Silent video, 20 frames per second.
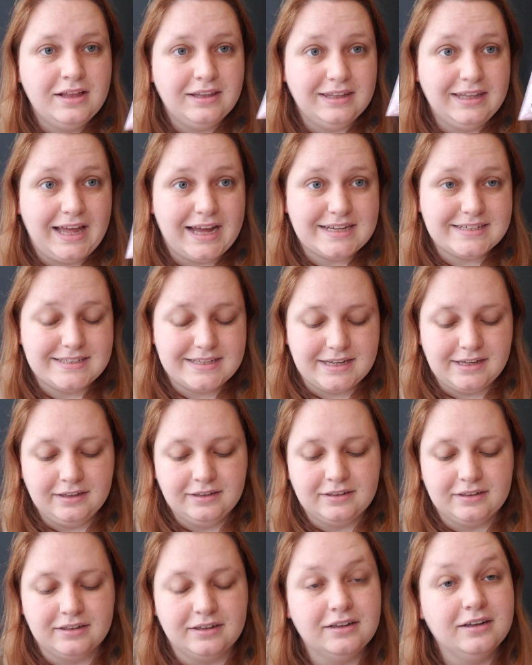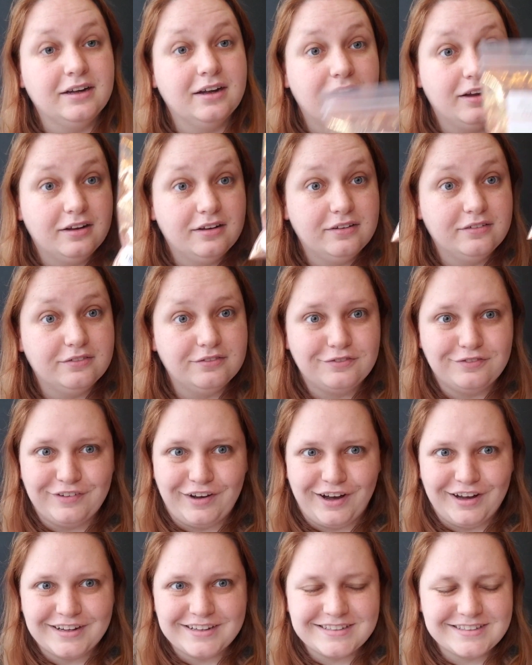Lassie,
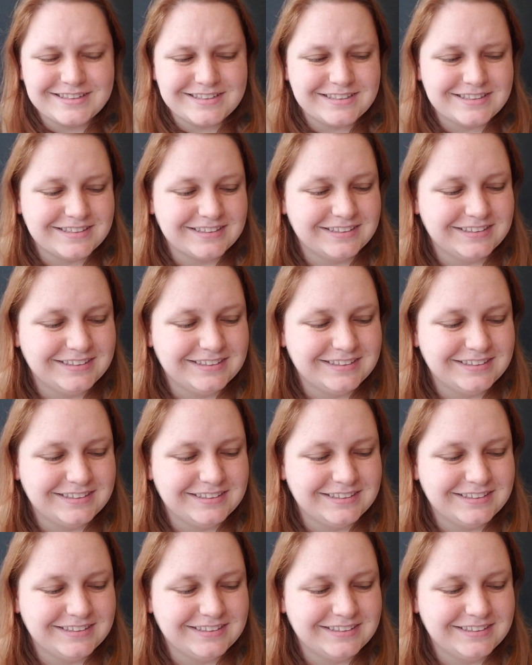Fox,